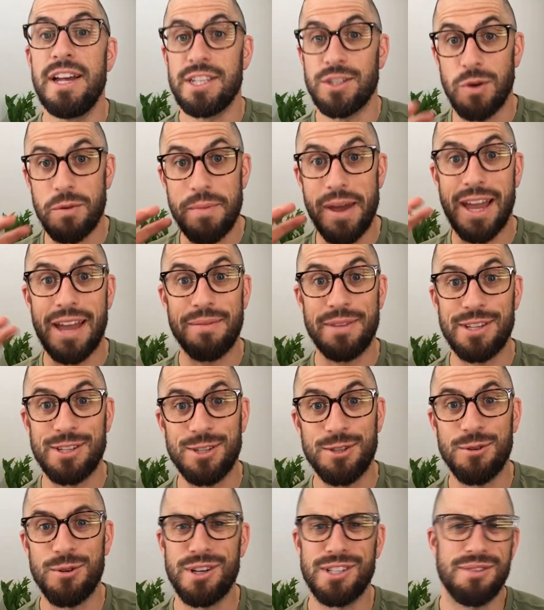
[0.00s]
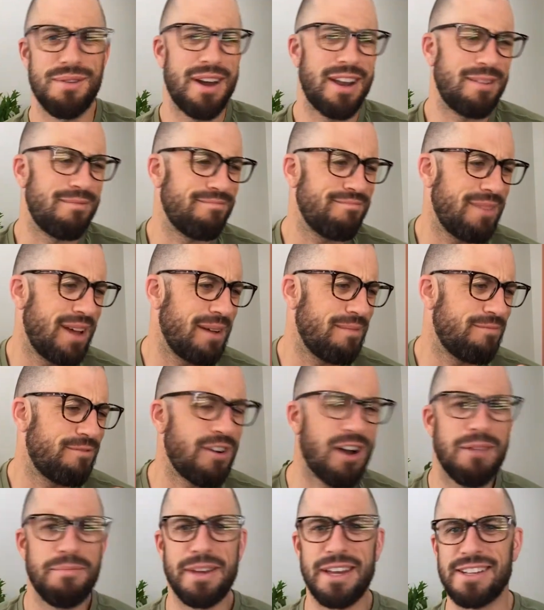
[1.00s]
So we make up these stories around, I'm
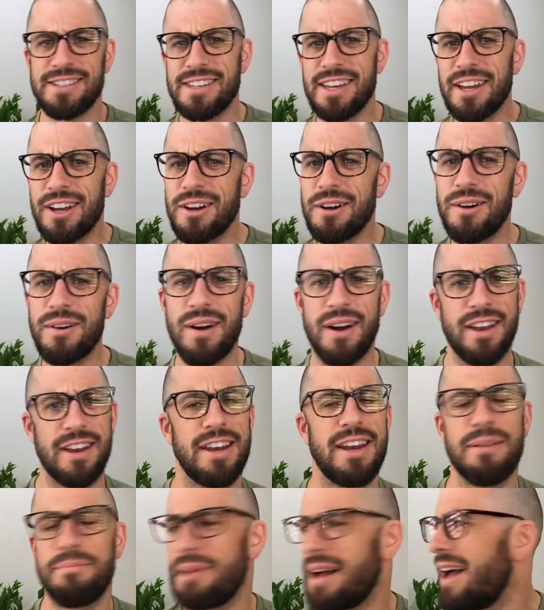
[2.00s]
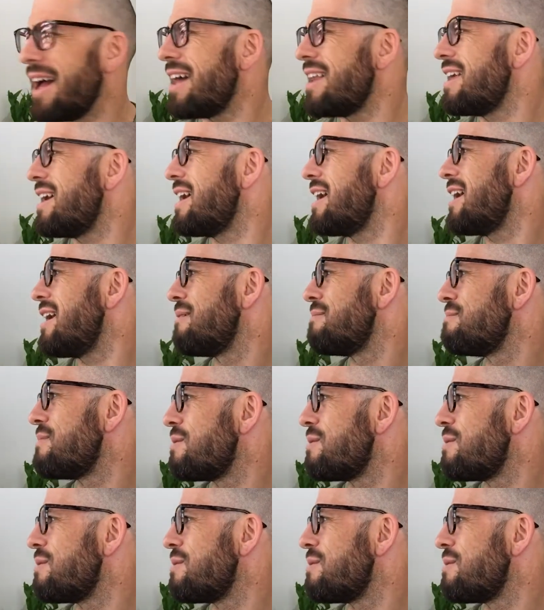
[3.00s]
fine being single, I don't need a partner,